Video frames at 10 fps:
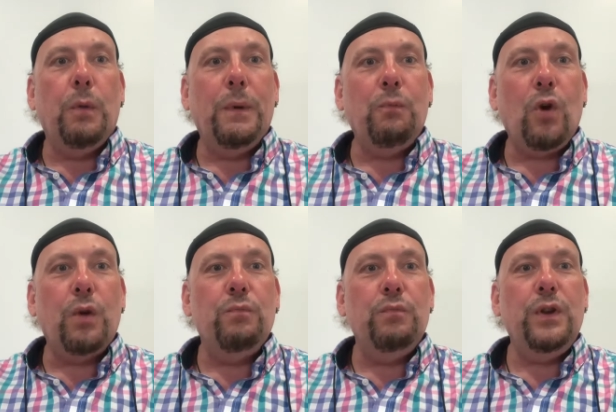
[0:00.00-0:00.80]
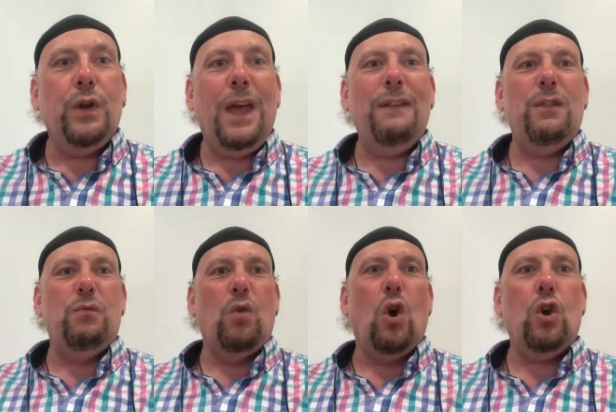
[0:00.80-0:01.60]
I mean, rock and, you know, heavy
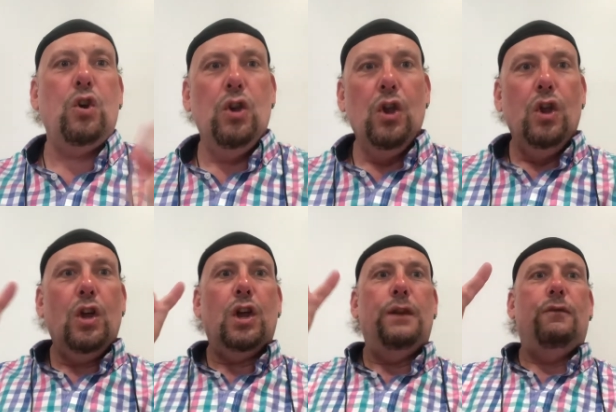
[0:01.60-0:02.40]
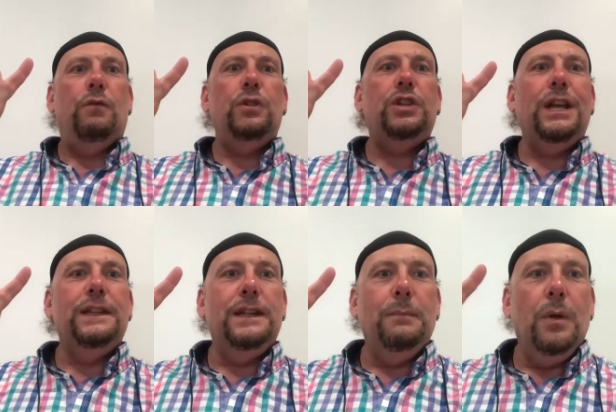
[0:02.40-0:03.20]
rock kind of
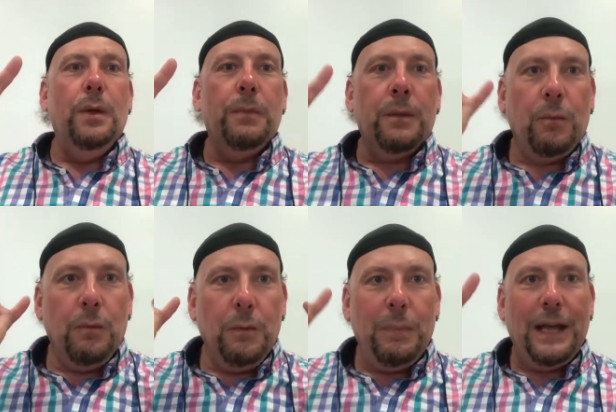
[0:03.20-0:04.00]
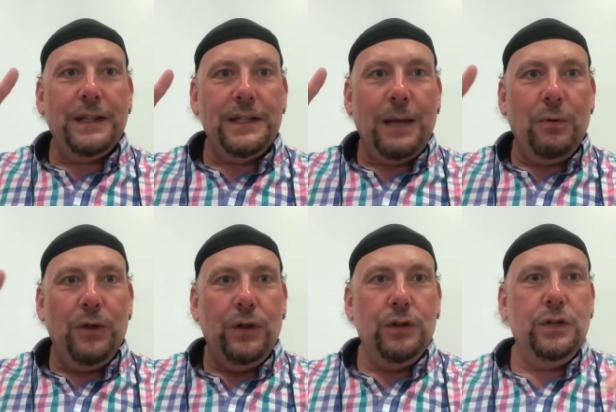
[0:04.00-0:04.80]
originated in Birmingham with Black
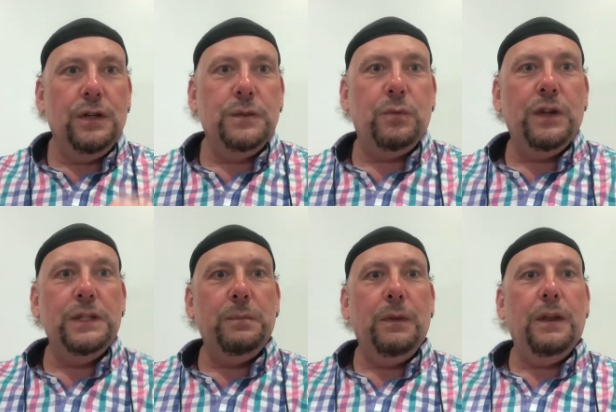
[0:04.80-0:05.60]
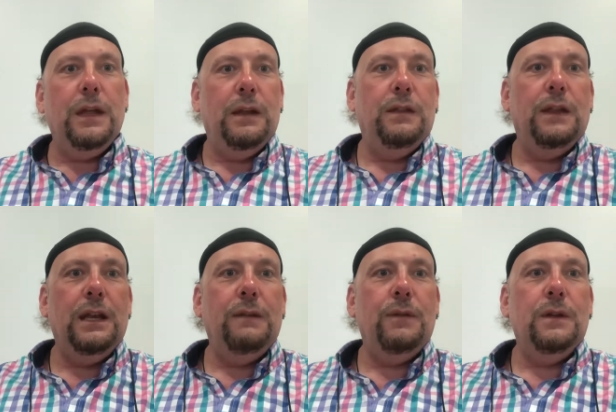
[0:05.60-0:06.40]
Sabbath and Judas Priest, but they
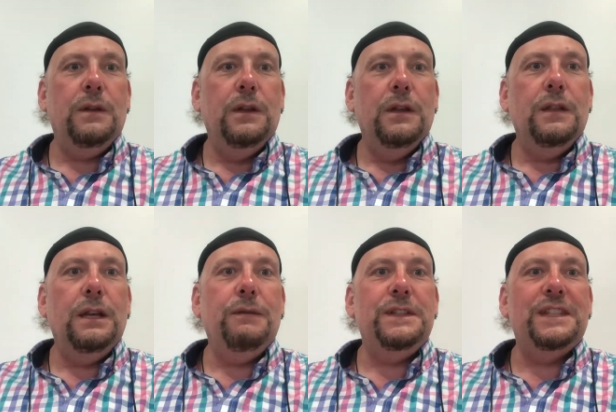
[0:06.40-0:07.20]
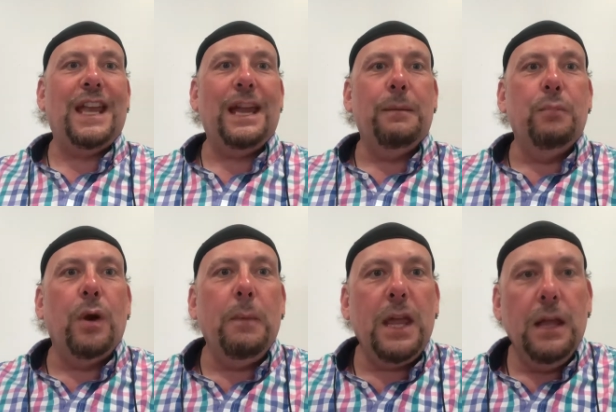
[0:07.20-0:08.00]
never sang
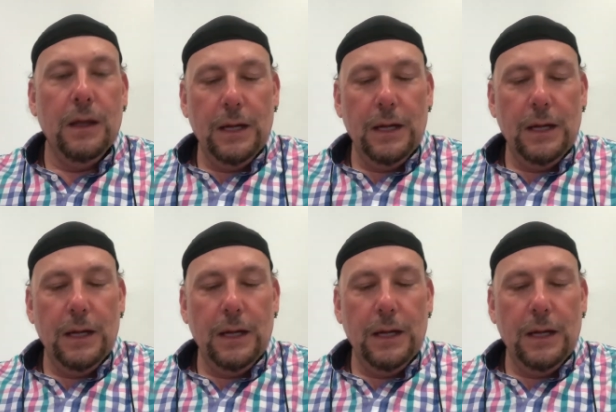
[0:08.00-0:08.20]
Bremi.